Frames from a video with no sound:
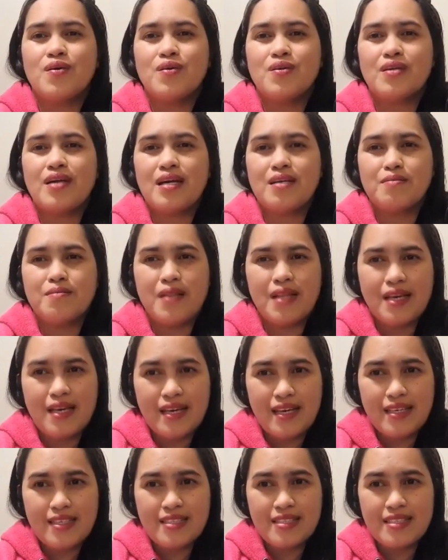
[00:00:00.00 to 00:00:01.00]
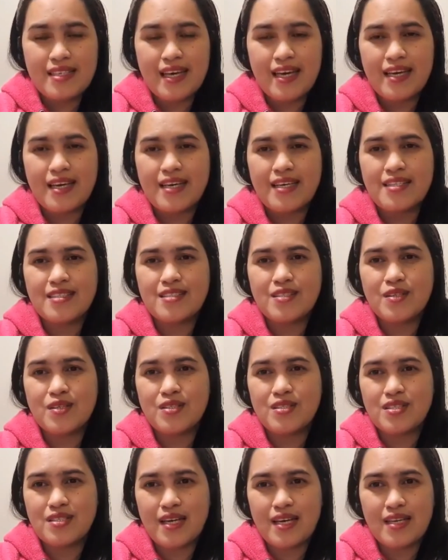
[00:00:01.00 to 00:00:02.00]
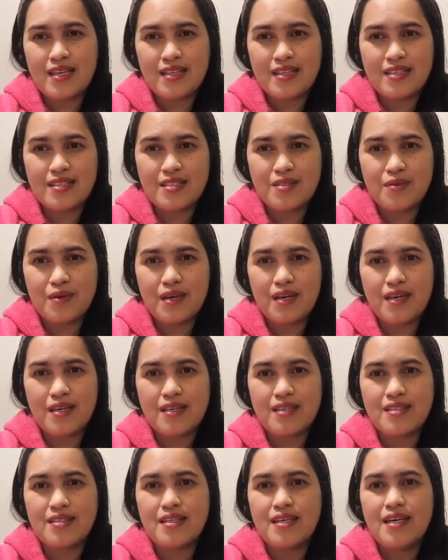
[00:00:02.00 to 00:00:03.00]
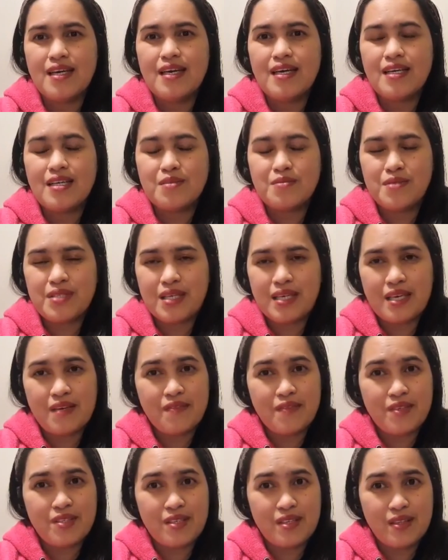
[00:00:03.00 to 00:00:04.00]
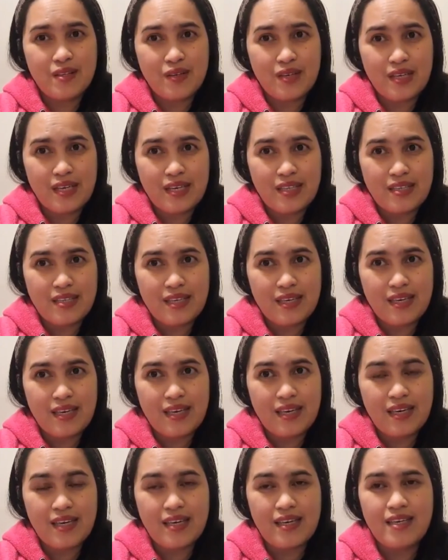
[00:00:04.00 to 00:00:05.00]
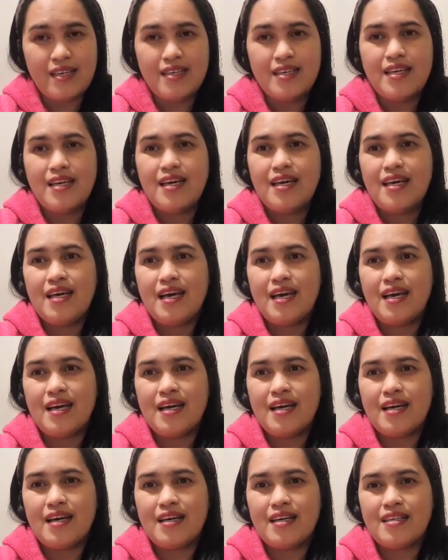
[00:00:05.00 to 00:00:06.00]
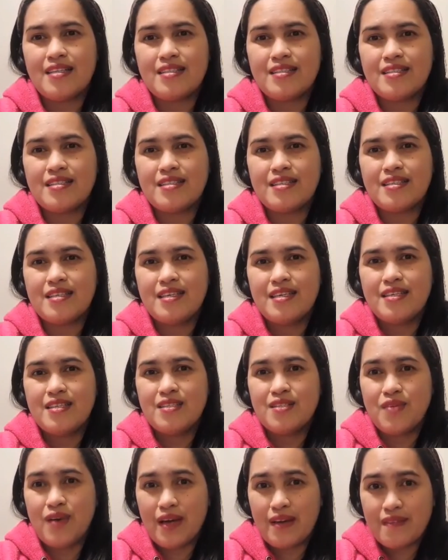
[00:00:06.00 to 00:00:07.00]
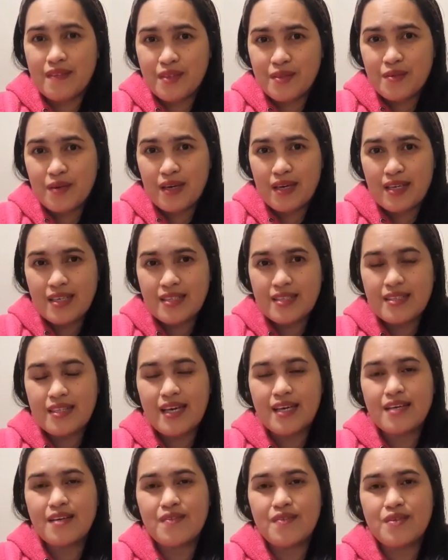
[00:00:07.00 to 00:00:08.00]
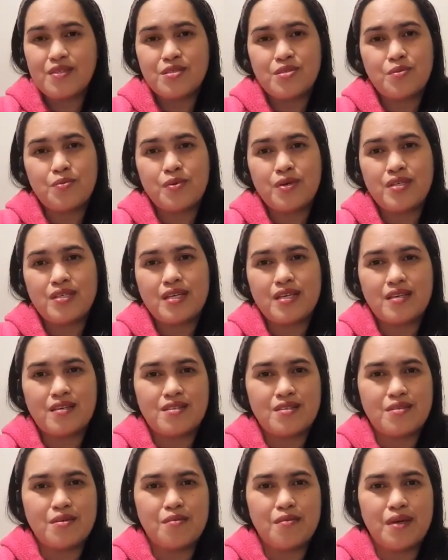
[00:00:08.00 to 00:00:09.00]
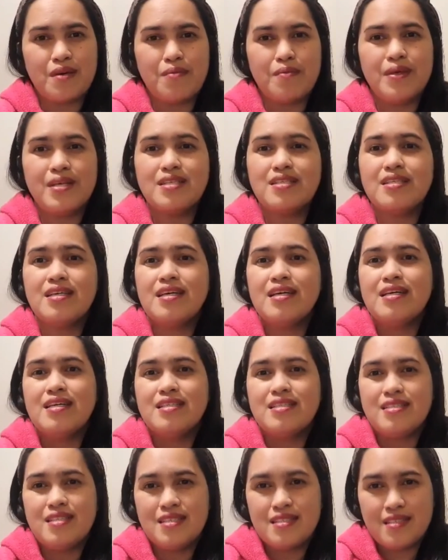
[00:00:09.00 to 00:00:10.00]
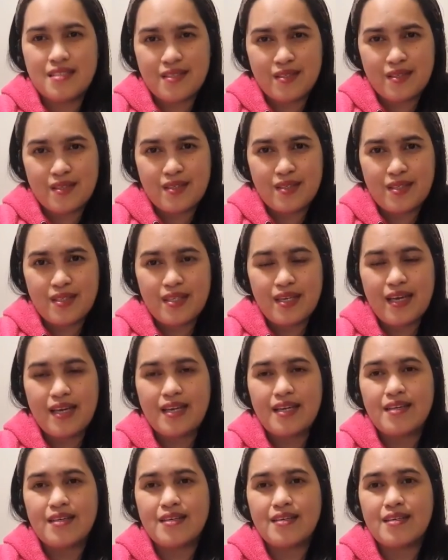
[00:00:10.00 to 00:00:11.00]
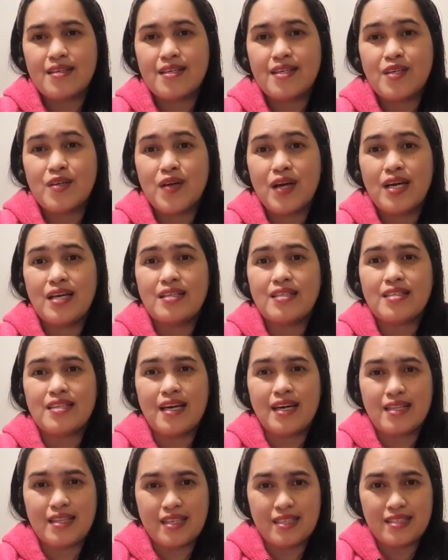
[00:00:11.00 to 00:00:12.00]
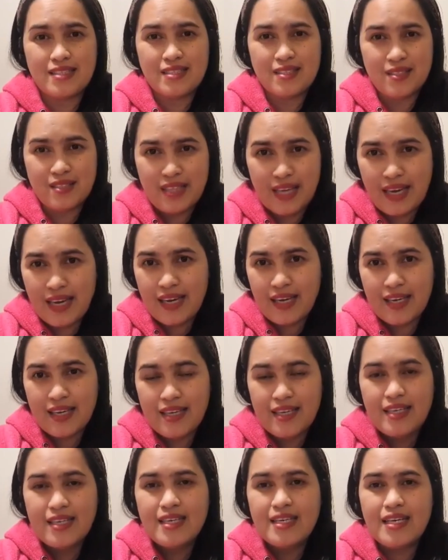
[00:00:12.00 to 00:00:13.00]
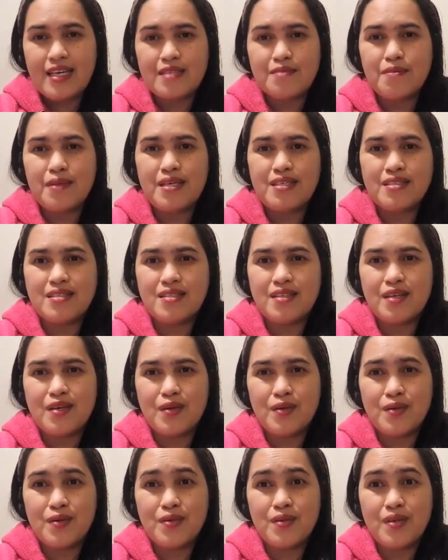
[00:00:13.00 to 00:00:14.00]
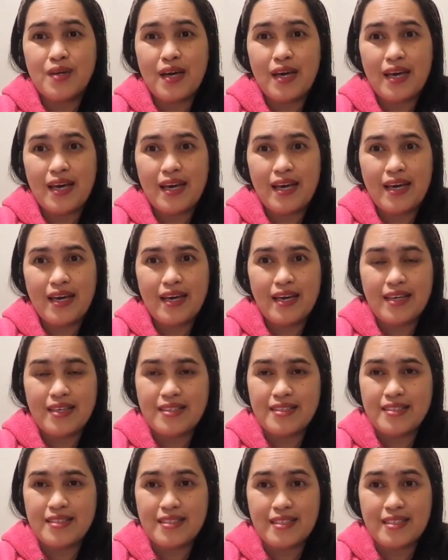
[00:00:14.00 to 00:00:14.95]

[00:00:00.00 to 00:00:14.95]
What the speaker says: God bless, and to your channel as well. Keep singing for the Lord, Ate. And to everyone, thank you for supporting also my big sister and her grand LS today. God bless you, and